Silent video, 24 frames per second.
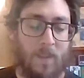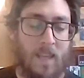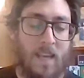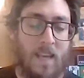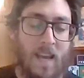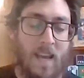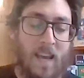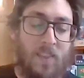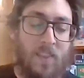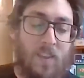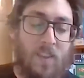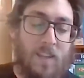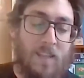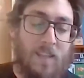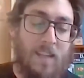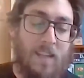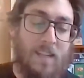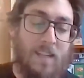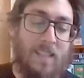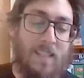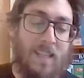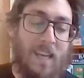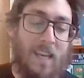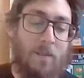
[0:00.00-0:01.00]
At the
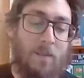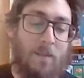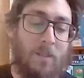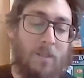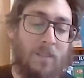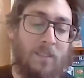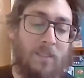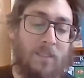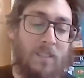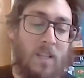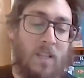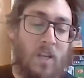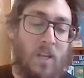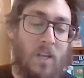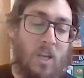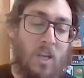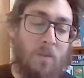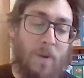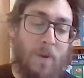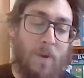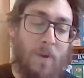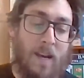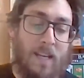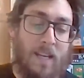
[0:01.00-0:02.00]
dinner table,
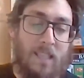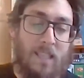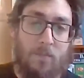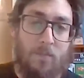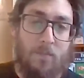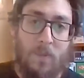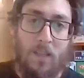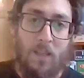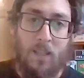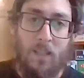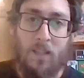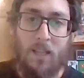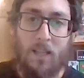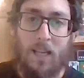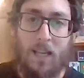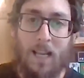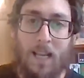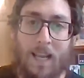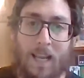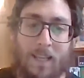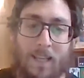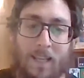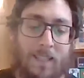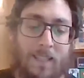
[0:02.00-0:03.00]
you pass me a
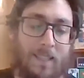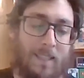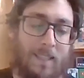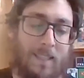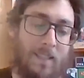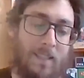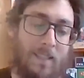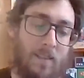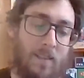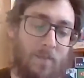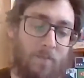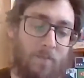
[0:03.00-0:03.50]
glance.